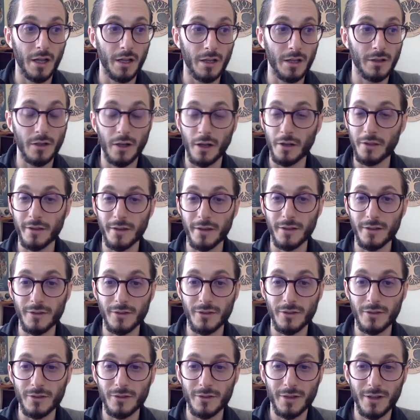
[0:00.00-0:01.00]
and
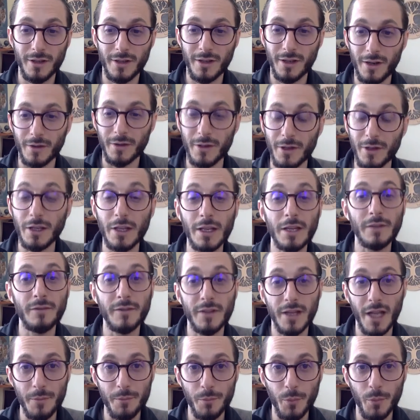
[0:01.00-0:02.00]
nothing's, you
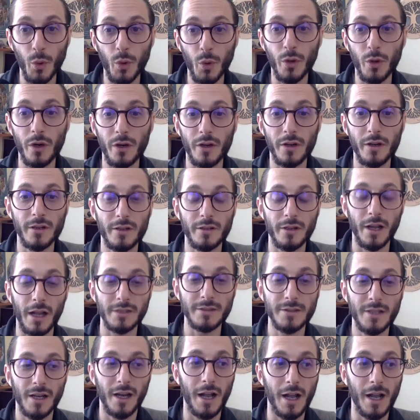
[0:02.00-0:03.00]
even get bored
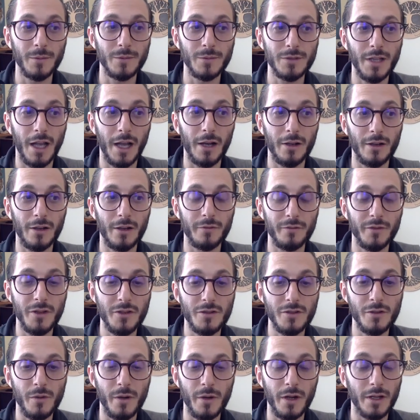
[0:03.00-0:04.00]
at times out on
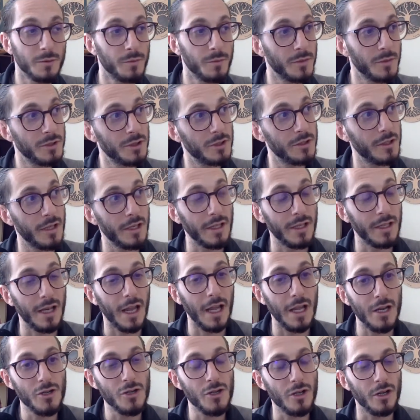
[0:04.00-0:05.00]
Vision Quest, but you're in
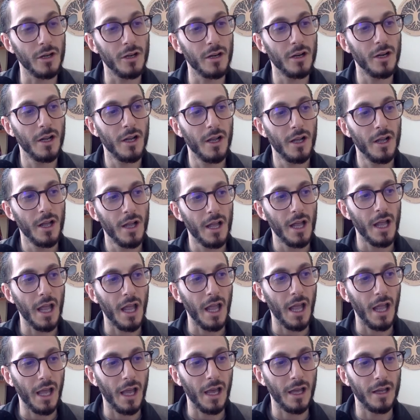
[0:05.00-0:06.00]
nature,
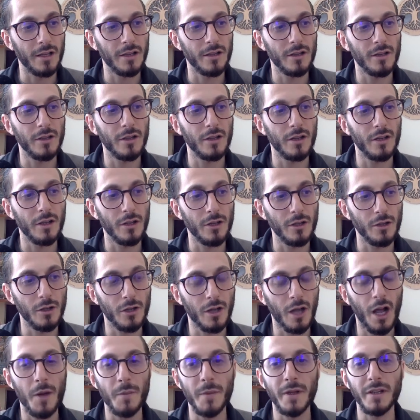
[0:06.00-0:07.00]
and you
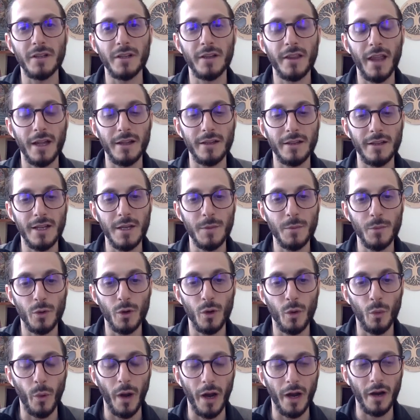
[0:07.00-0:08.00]
come into that
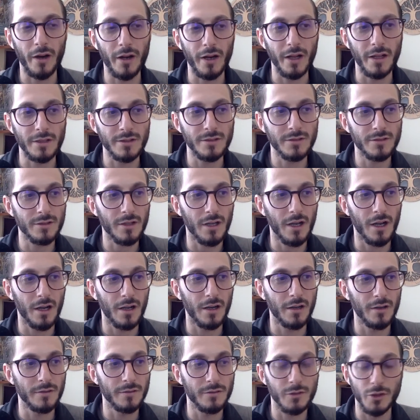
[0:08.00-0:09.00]
deeper awareness
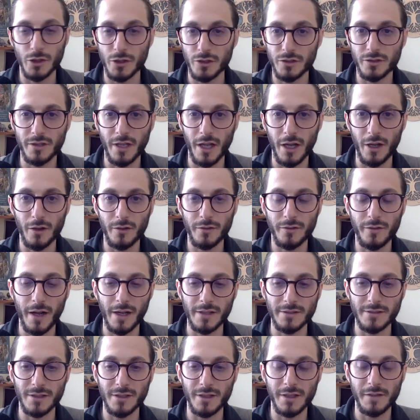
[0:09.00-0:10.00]
of yourself
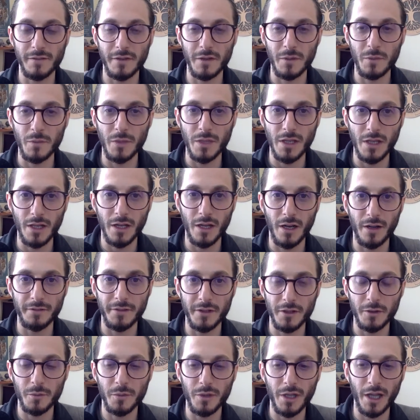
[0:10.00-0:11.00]
as a living being on
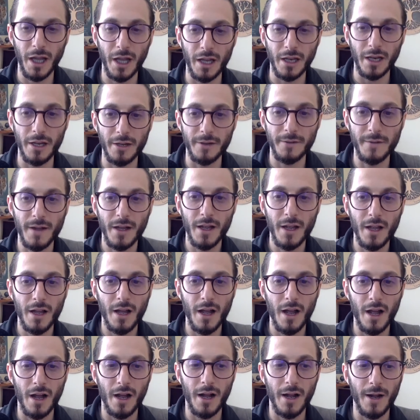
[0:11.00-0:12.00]
this planet,
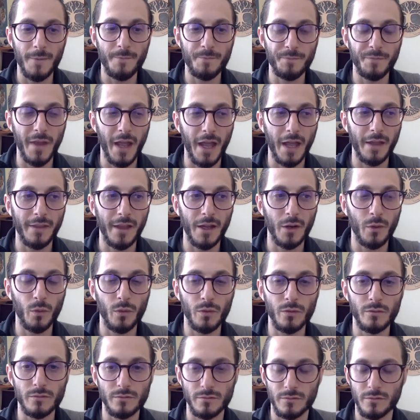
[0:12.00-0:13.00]
and
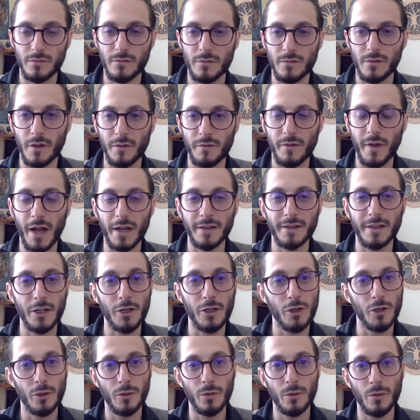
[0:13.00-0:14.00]
then the fact
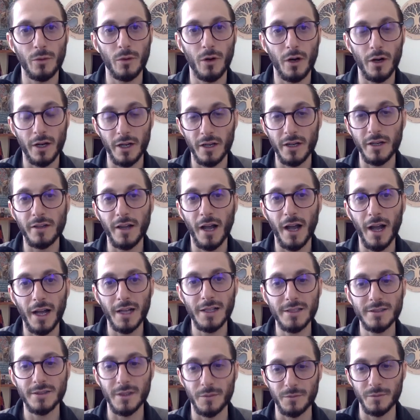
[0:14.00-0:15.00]
that you are going to
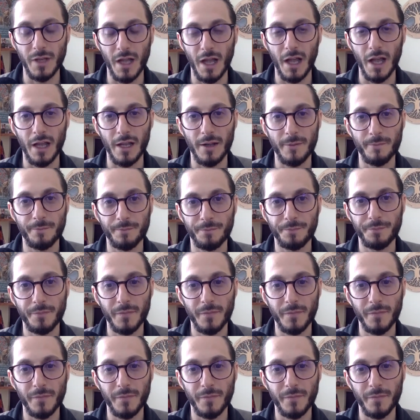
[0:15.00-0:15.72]
die someday.